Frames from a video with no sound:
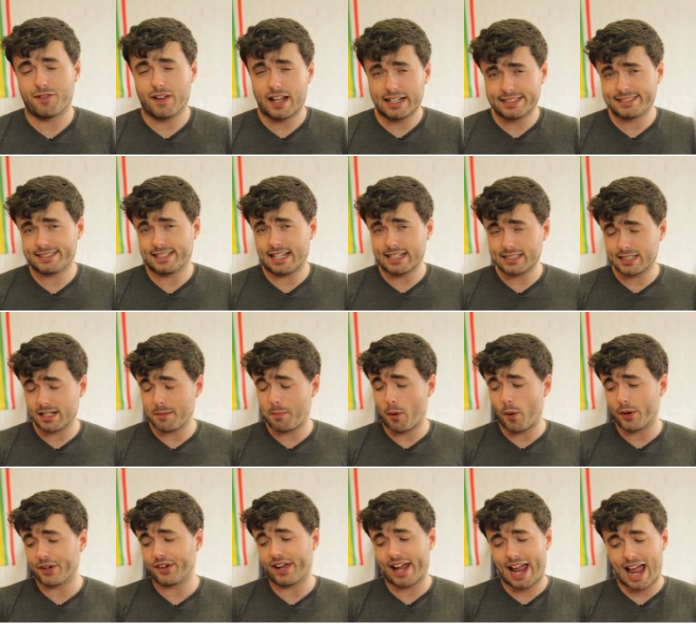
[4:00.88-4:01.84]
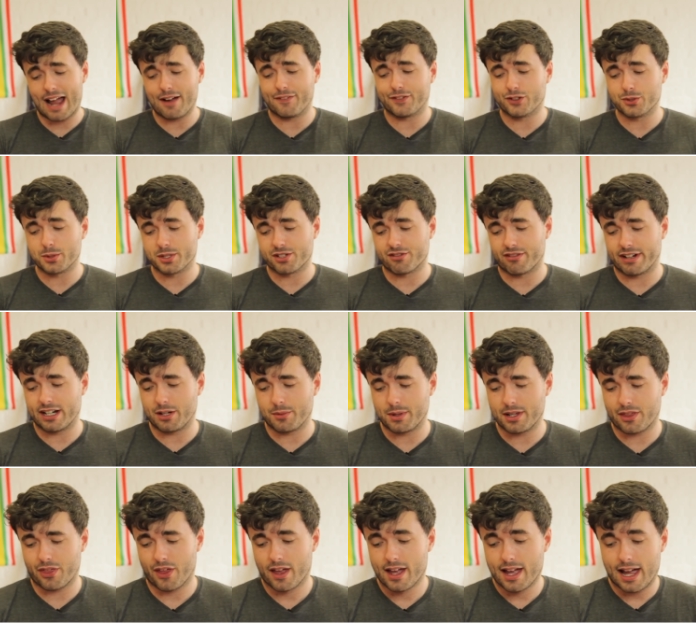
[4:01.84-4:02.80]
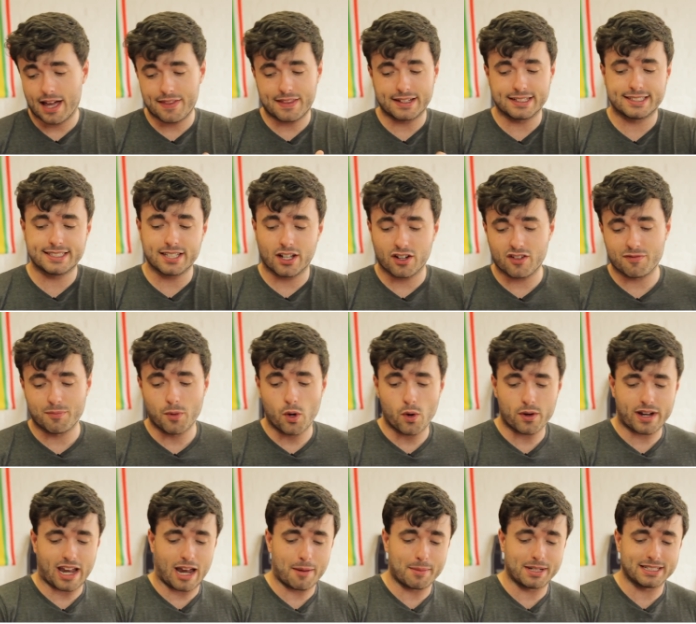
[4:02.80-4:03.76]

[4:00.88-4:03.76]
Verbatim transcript: that's, that's the point I have to agree with. And then Son of More came in